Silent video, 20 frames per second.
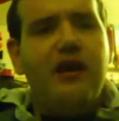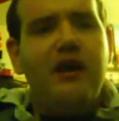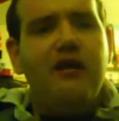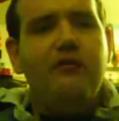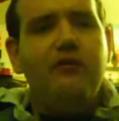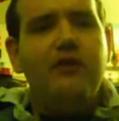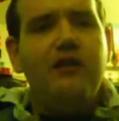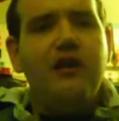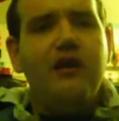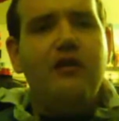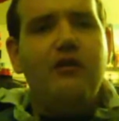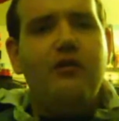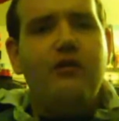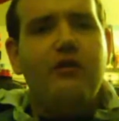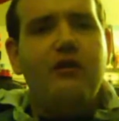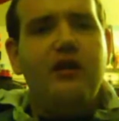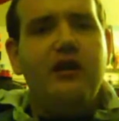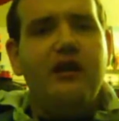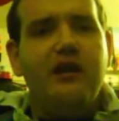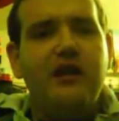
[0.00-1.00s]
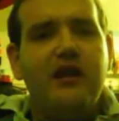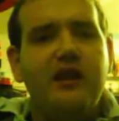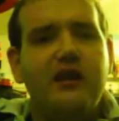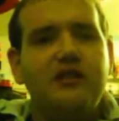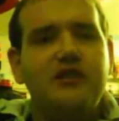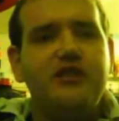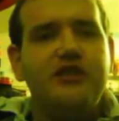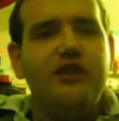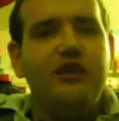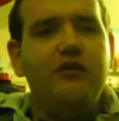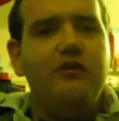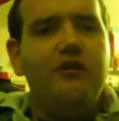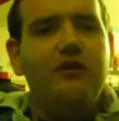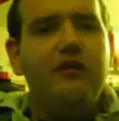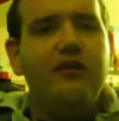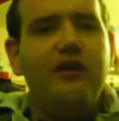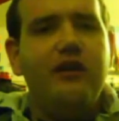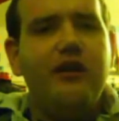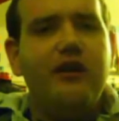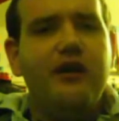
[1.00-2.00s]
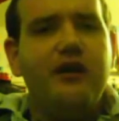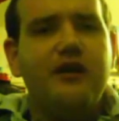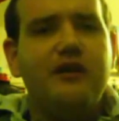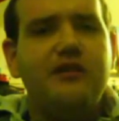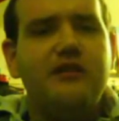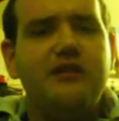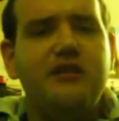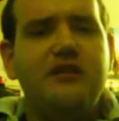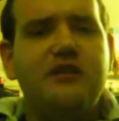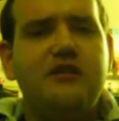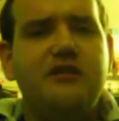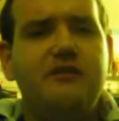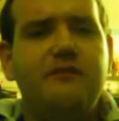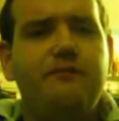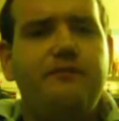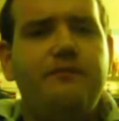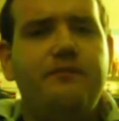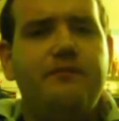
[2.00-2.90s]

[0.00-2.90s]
But I would not hold it against you, because